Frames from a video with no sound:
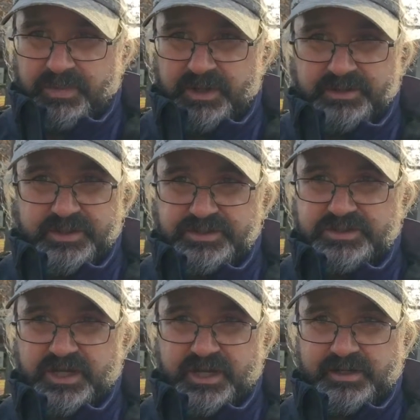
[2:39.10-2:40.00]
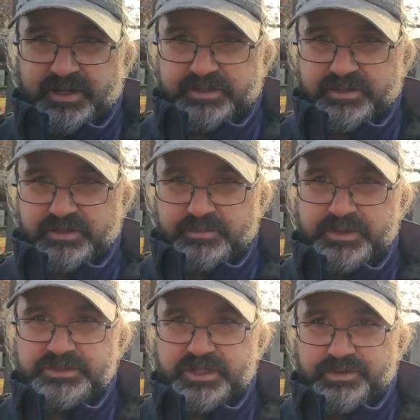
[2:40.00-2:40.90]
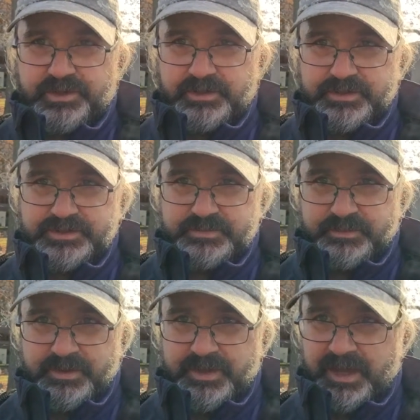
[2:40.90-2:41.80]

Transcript: but this dialectical materialism,